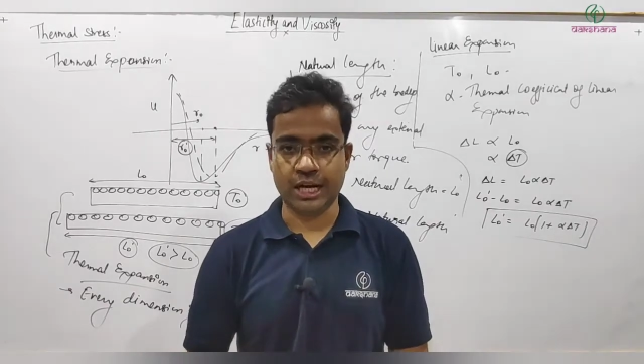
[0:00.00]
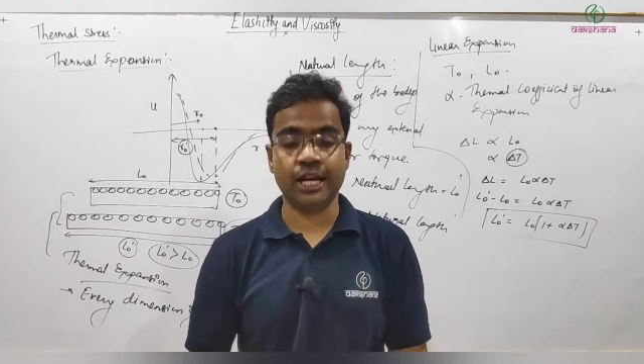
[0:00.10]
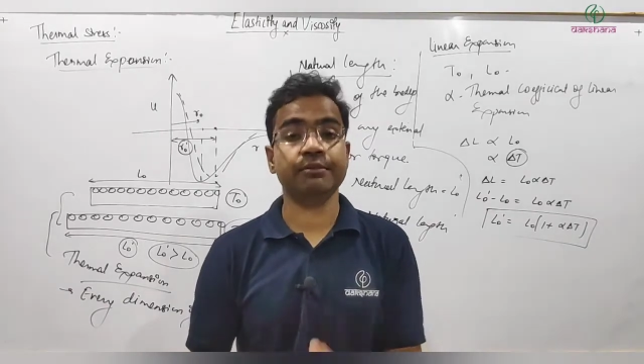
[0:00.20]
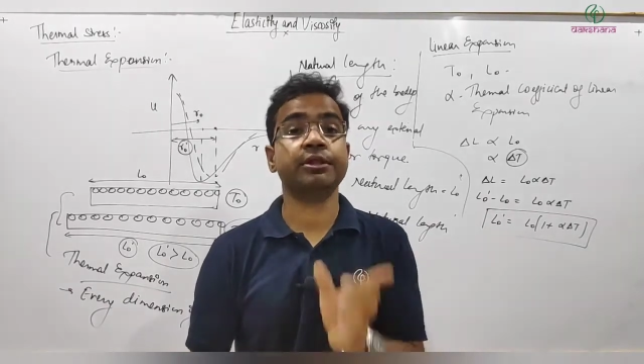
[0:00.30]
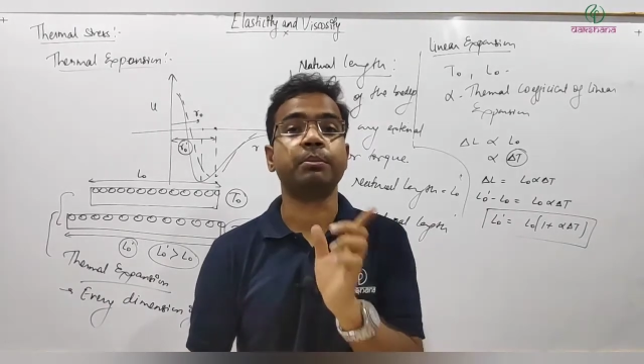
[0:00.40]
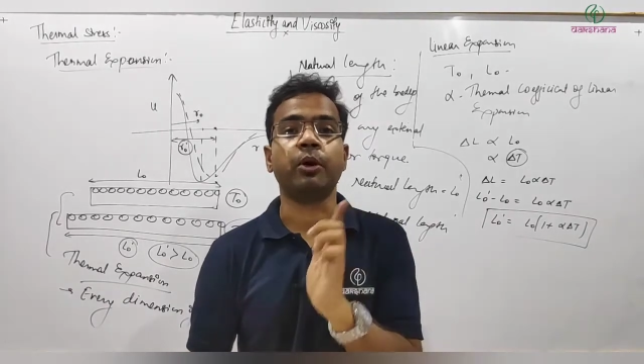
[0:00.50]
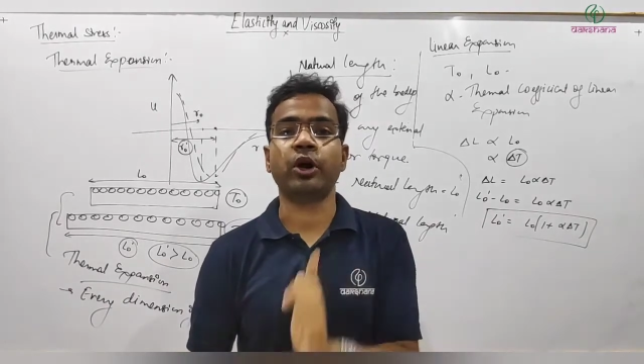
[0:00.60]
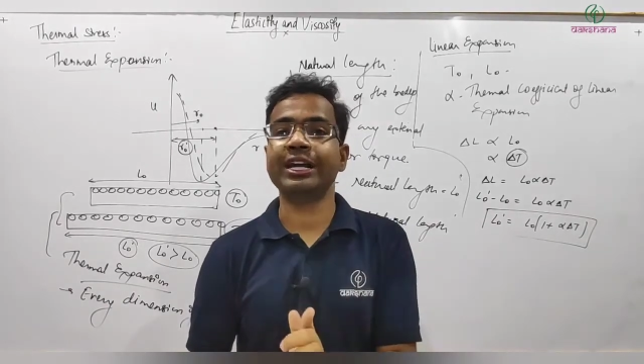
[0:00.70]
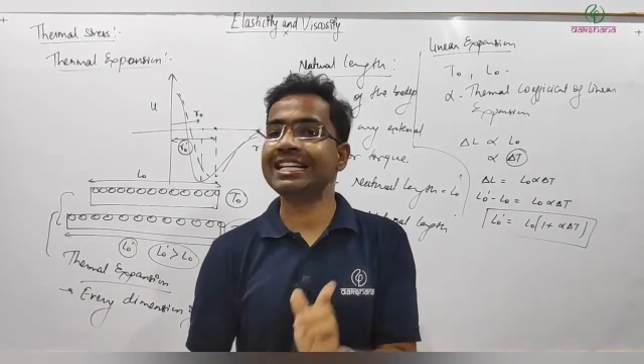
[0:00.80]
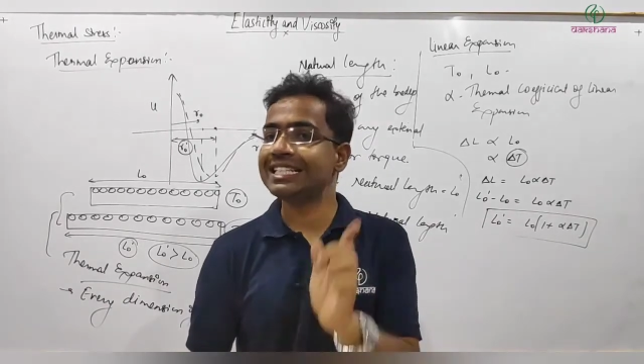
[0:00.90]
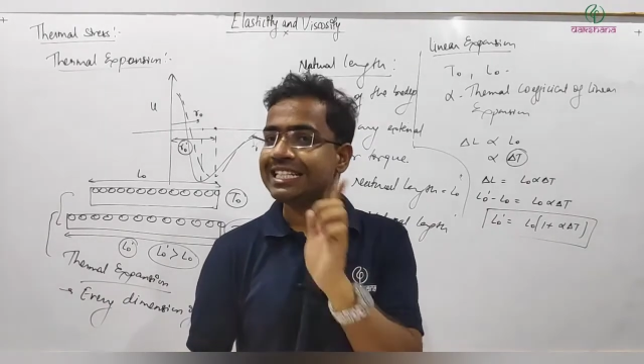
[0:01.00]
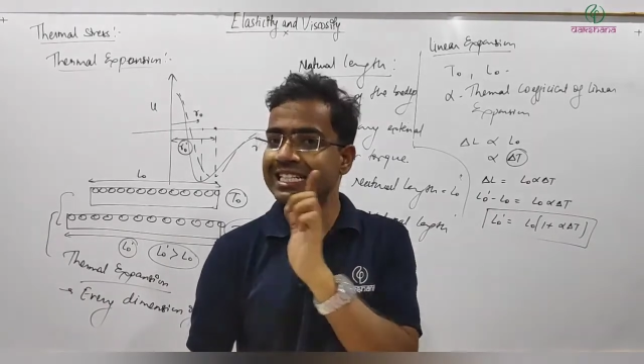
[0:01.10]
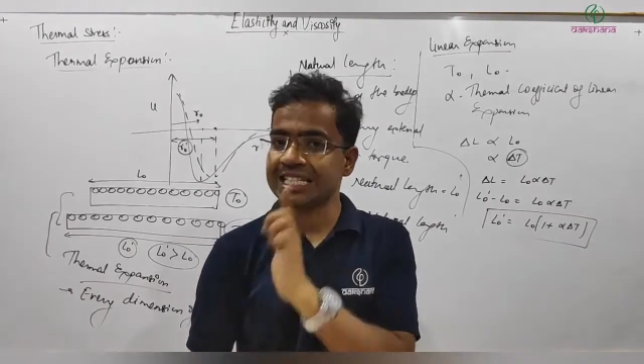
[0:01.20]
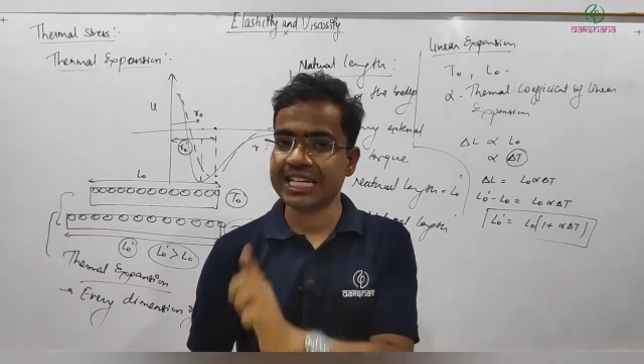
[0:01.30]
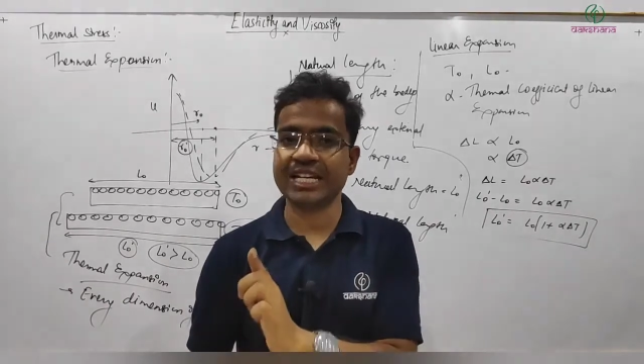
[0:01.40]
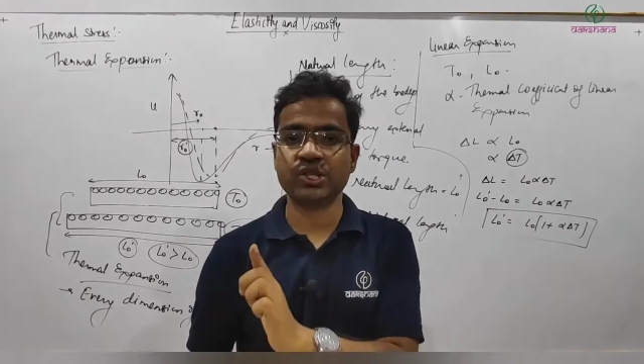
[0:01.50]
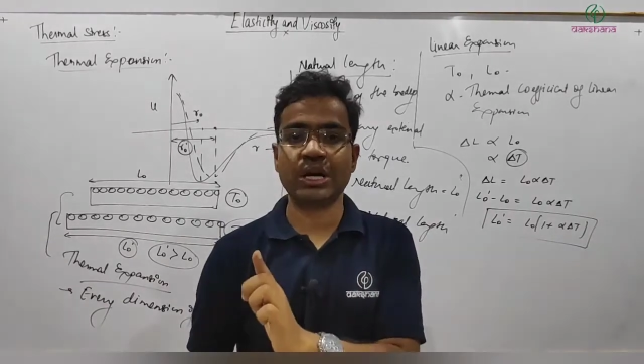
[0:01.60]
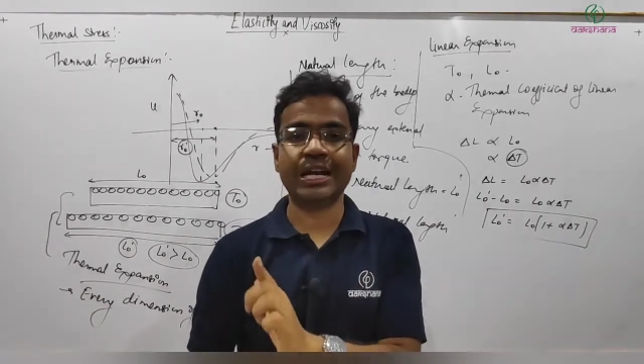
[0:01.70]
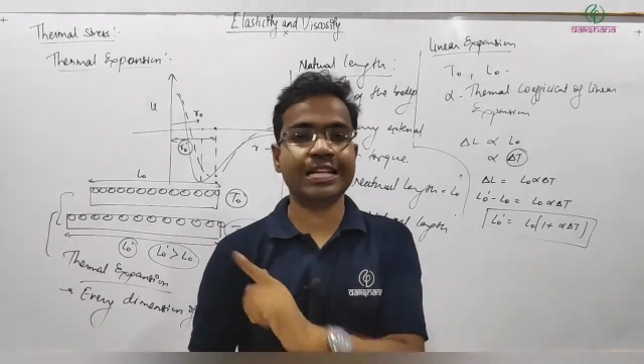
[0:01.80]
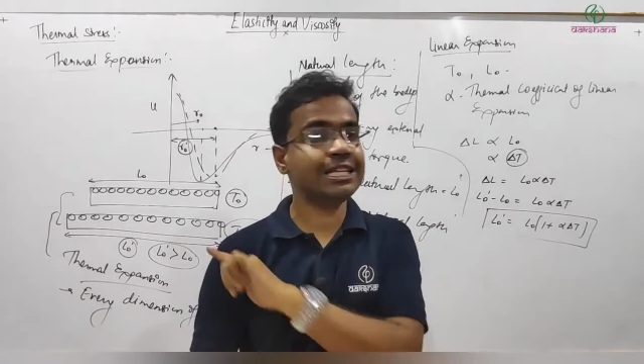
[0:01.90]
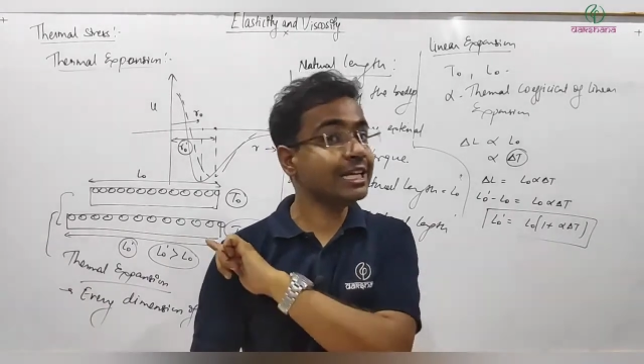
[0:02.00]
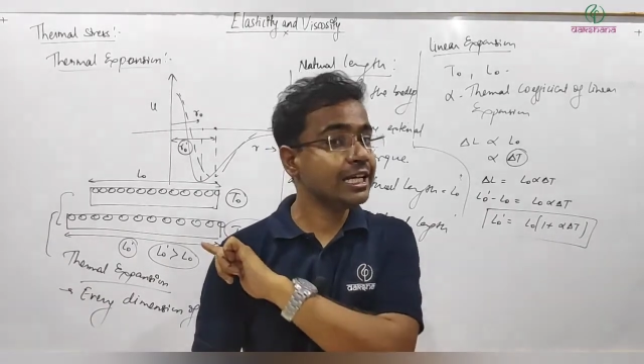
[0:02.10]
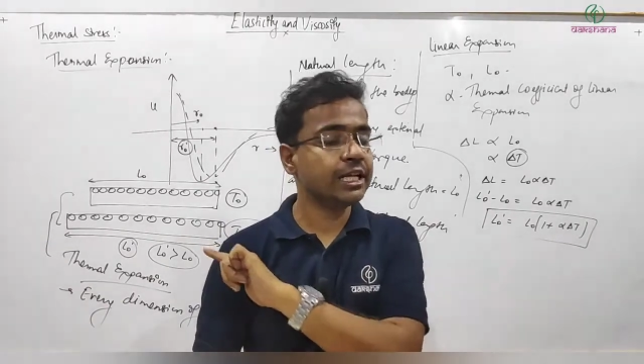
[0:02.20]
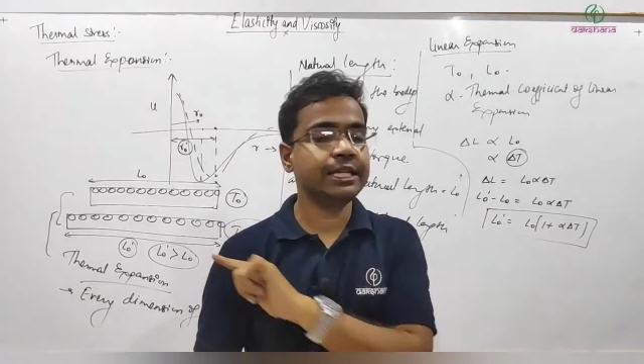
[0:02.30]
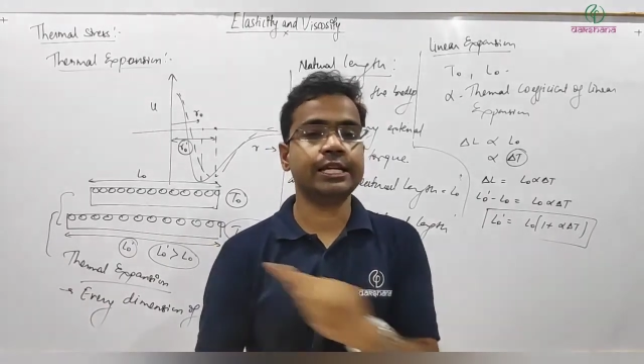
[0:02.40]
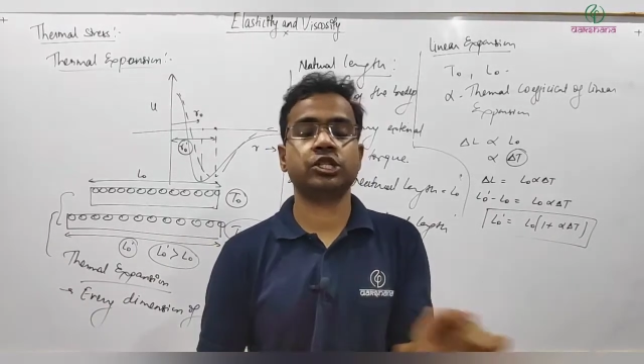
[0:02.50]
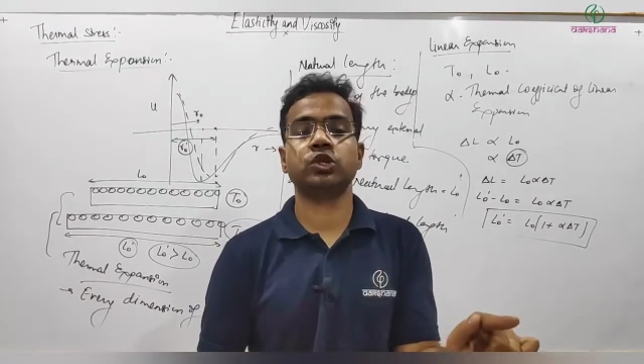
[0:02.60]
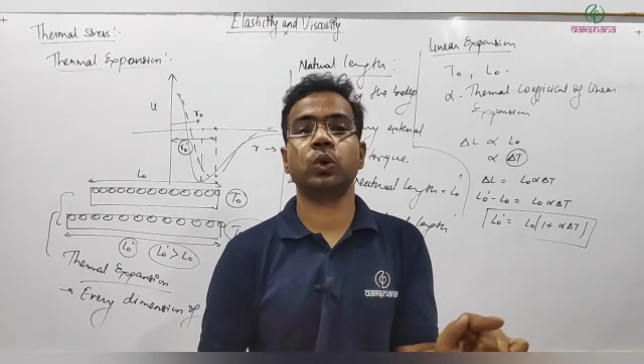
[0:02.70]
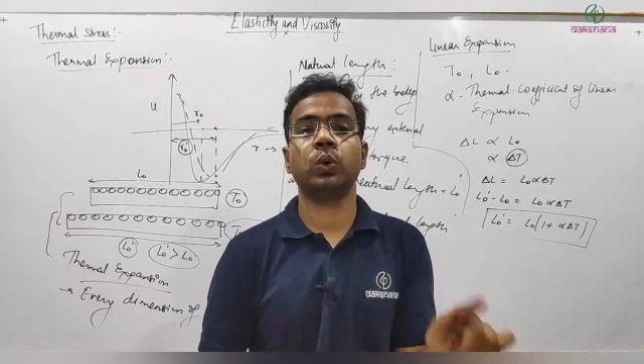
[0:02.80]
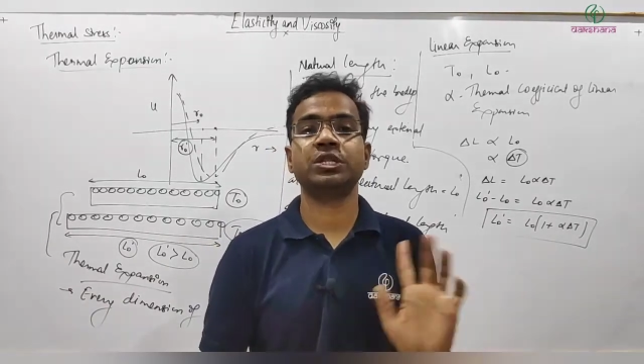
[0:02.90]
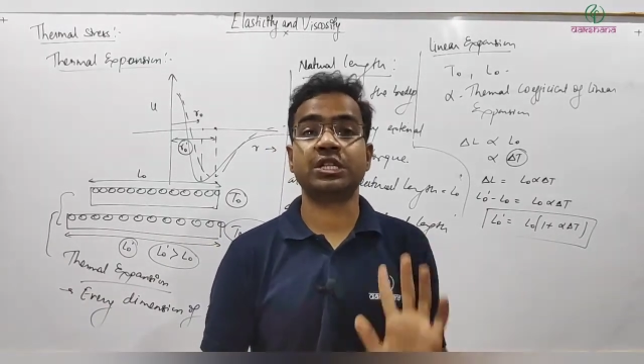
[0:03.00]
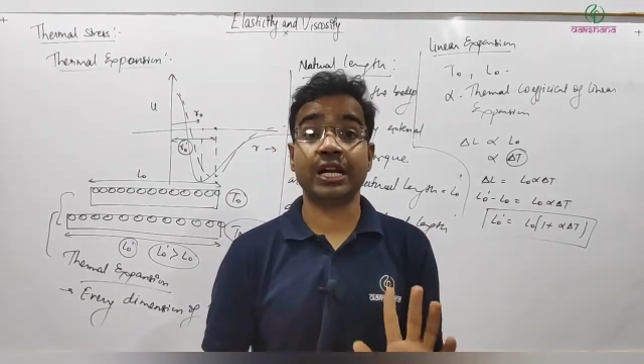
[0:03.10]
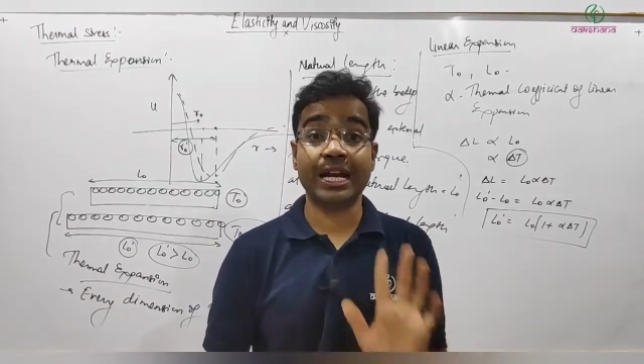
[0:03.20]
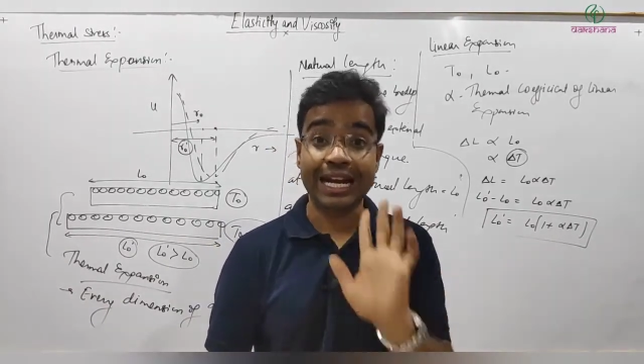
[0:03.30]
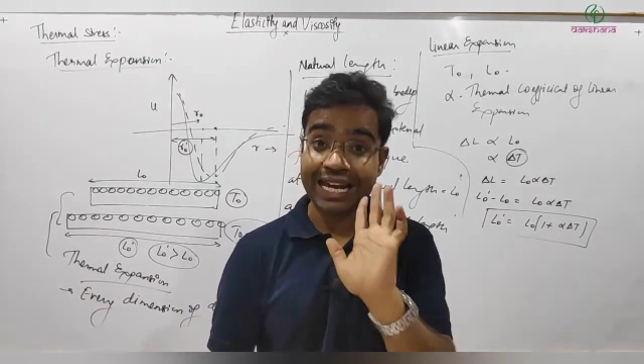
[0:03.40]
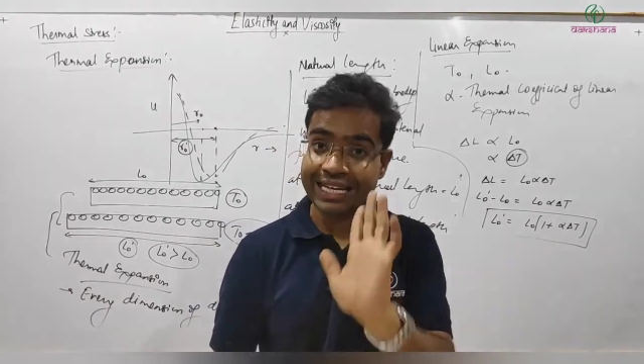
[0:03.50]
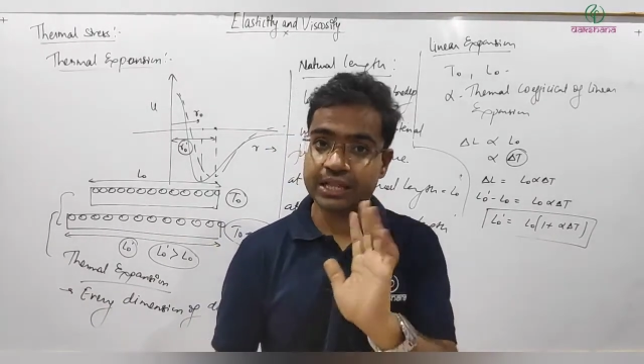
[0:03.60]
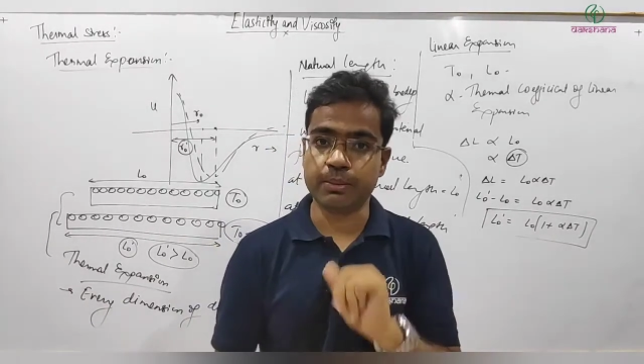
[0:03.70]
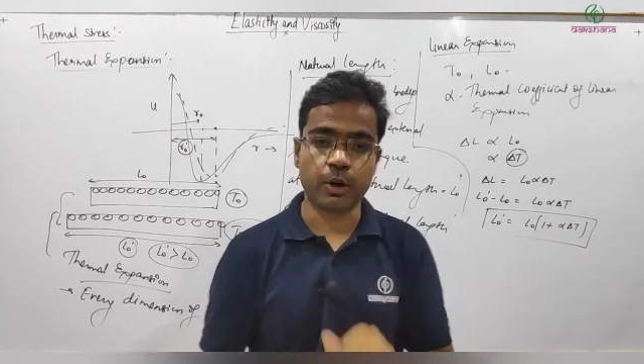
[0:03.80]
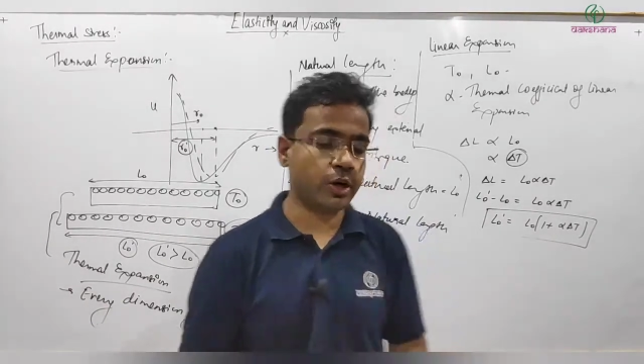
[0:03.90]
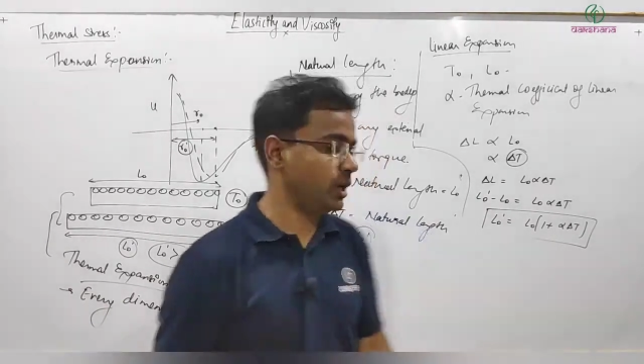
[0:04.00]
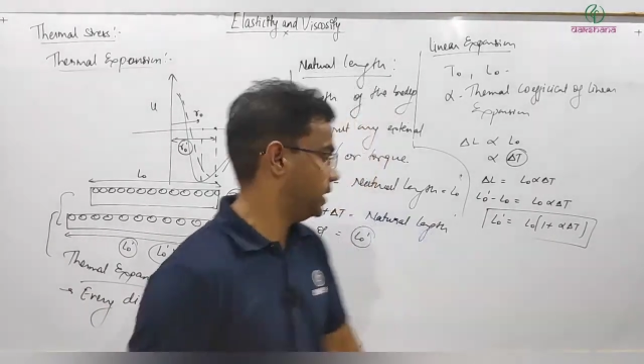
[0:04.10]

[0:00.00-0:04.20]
If the body is in its natural length, there is no strain in the body,